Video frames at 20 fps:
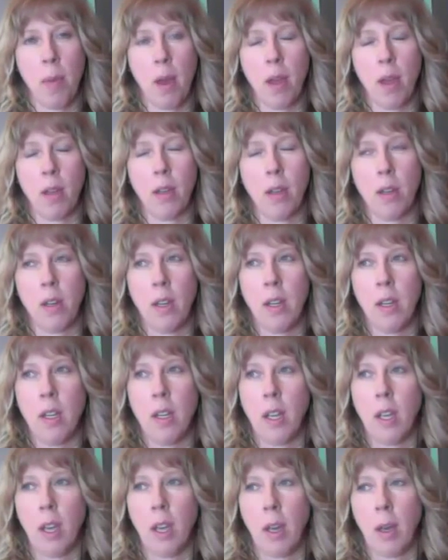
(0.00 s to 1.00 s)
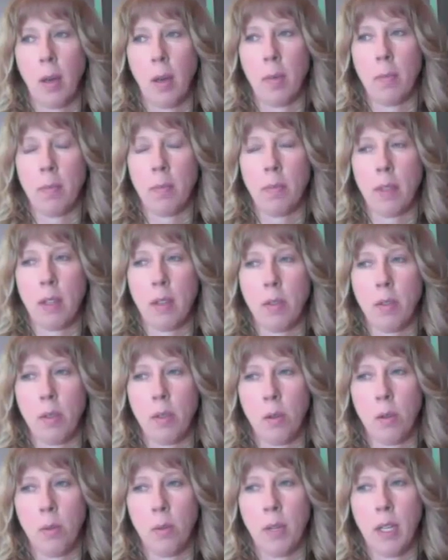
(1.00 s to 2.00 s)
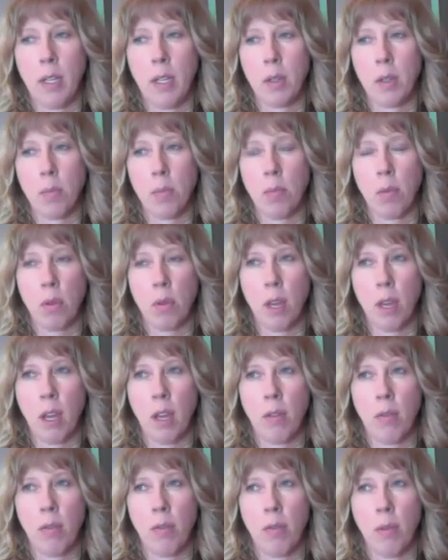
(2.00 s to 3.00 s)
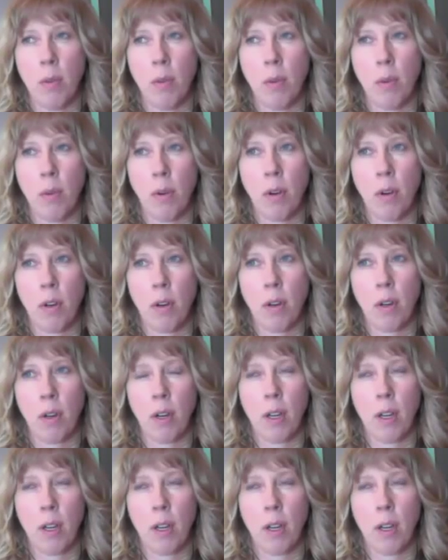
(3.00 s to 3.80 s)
But so we explored that for